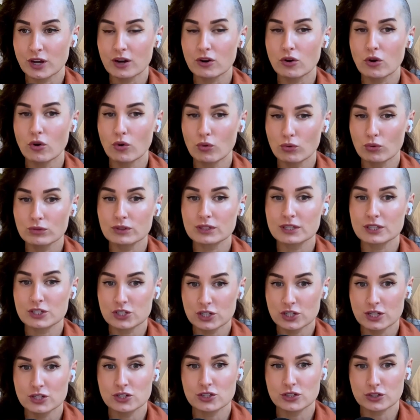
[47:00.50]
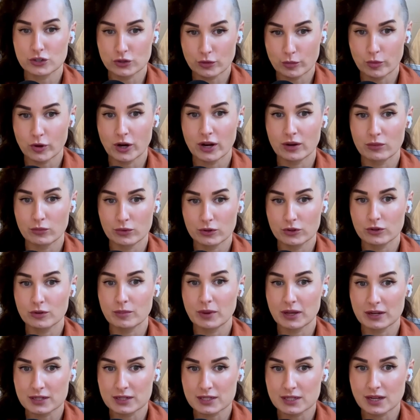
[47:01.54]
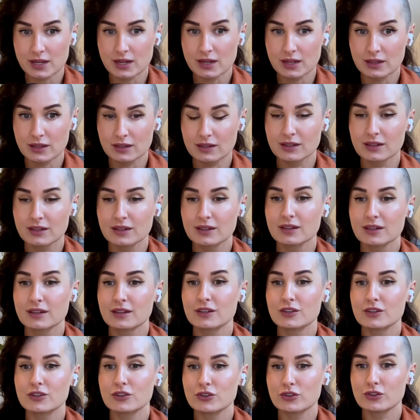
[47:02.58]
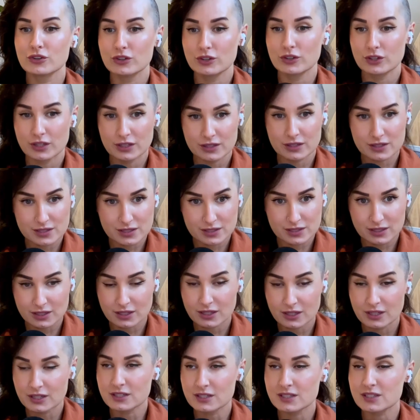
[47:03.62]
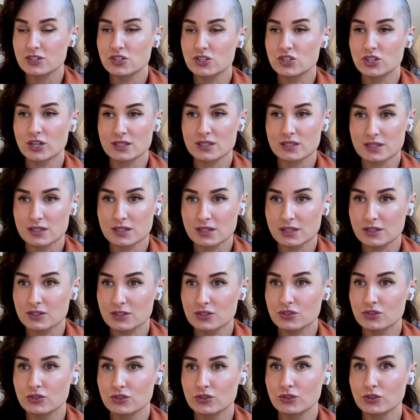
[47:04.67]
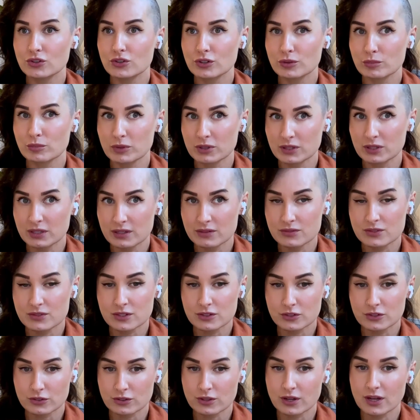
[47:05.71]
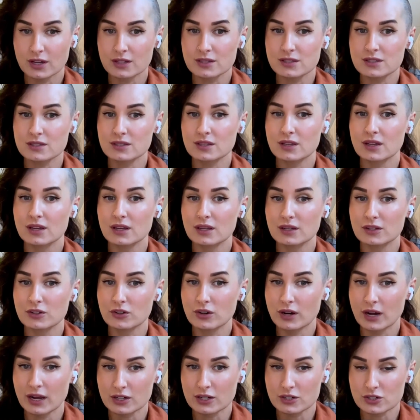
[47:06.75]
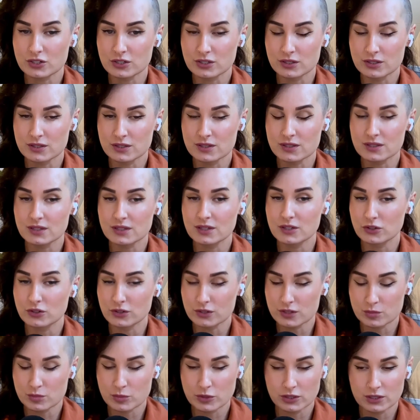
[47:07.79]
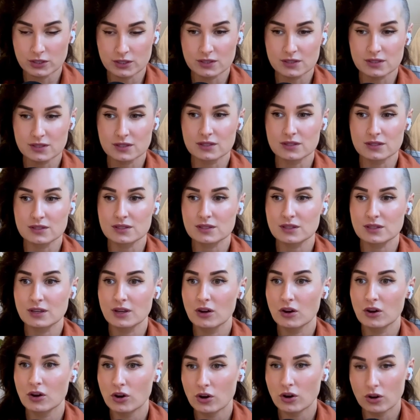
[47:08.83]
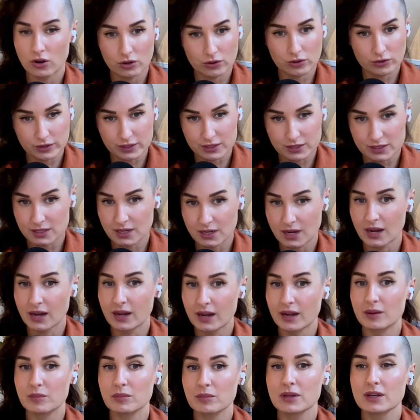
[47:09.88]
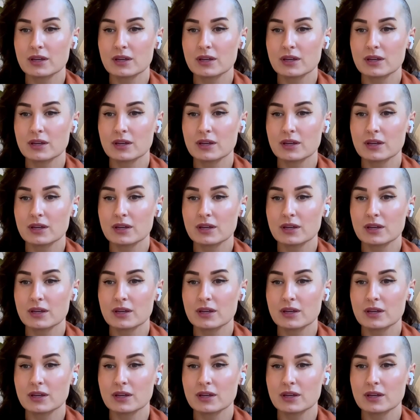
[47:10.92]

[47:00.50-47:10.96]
only changing your brain when you're meditating. It's adjusting to your beliefs and your thoughts and your actions and your experiences all the time.